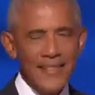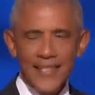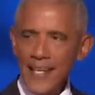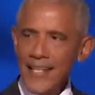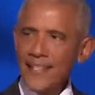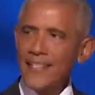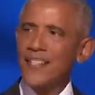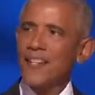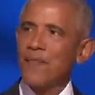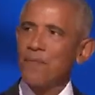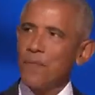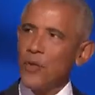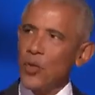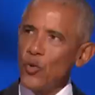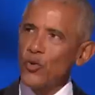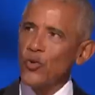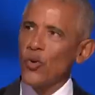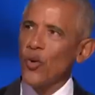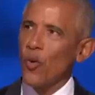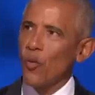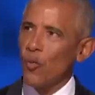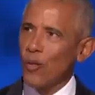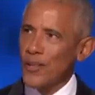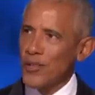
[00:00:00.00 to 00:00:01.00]
sense of
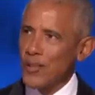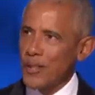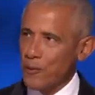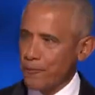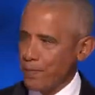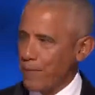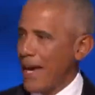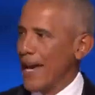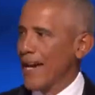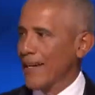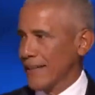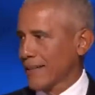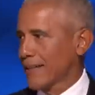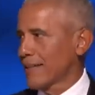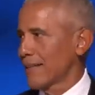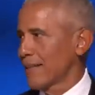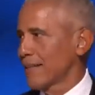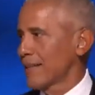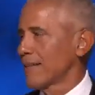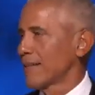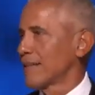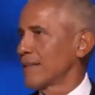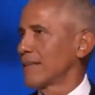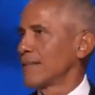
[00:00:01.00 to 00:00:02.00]
mutual respect
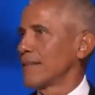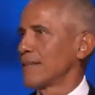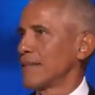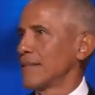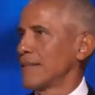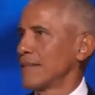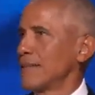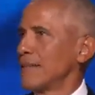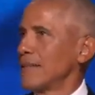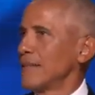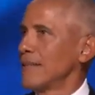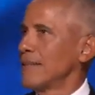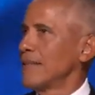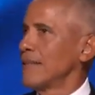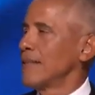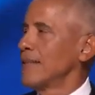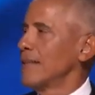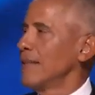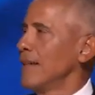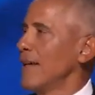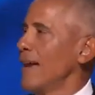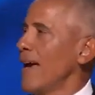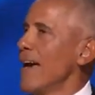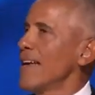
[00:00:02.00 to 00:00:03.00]

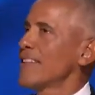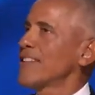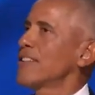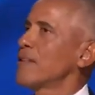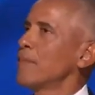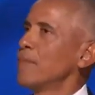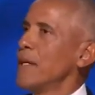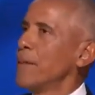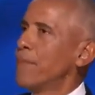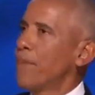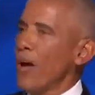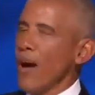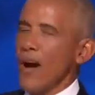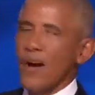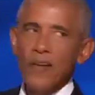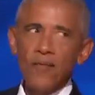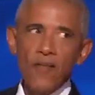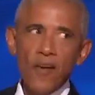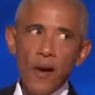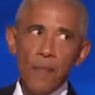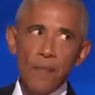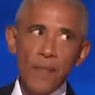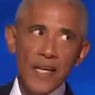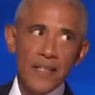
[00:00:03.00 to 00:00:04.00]
has to be part of
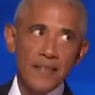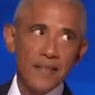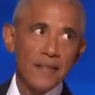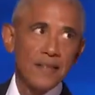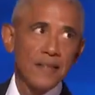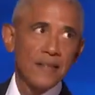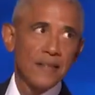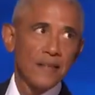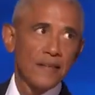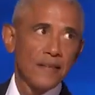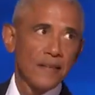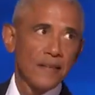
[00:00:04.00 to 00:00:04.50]
our message.